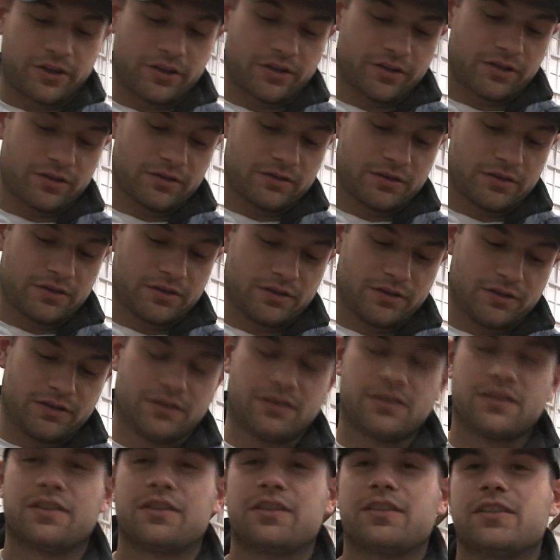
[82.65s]
here.
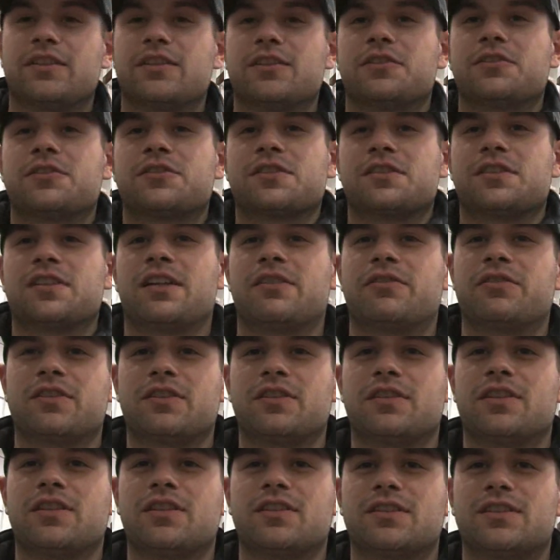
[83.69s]
You know, it's
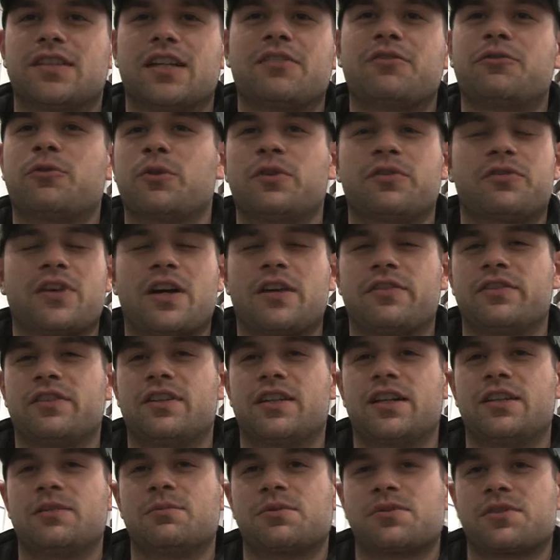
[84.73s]
11, 10:45 at
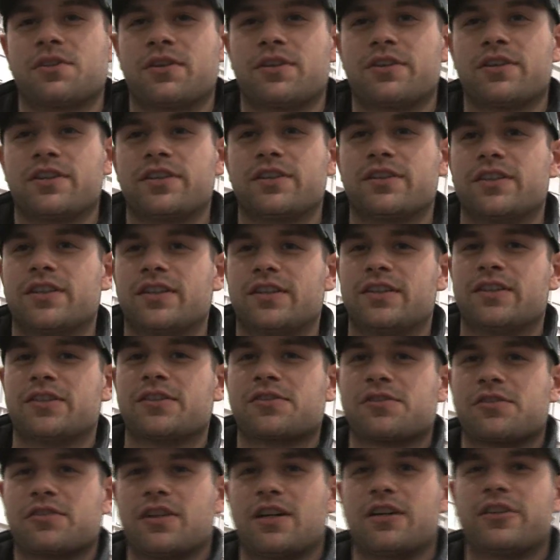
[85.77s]
night. I'm sorry, and, and they're
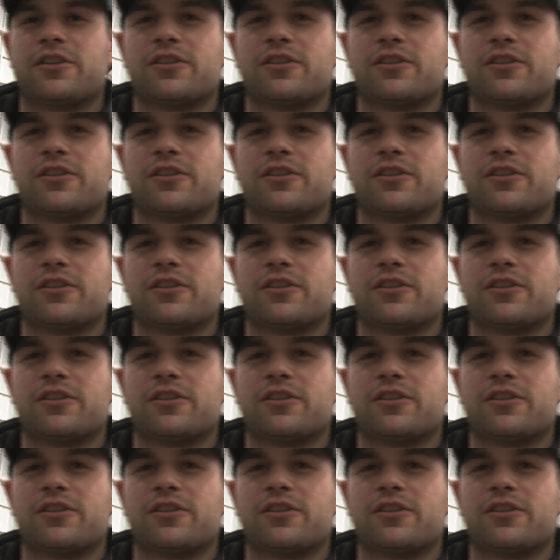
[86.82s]
still out